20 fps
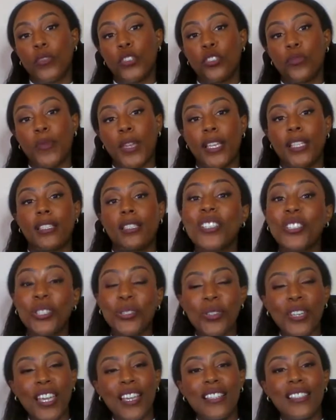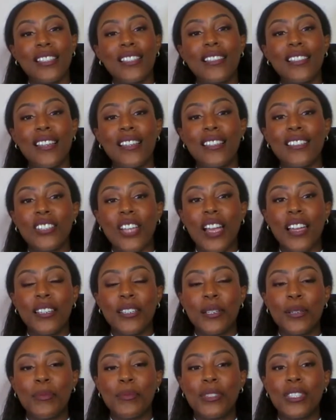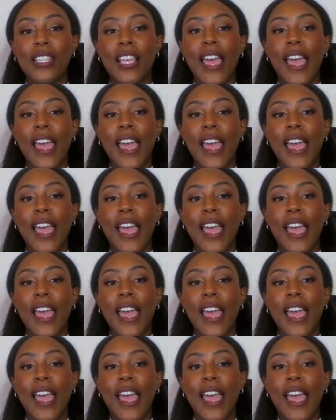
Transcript: which makes suitcase and luggage items.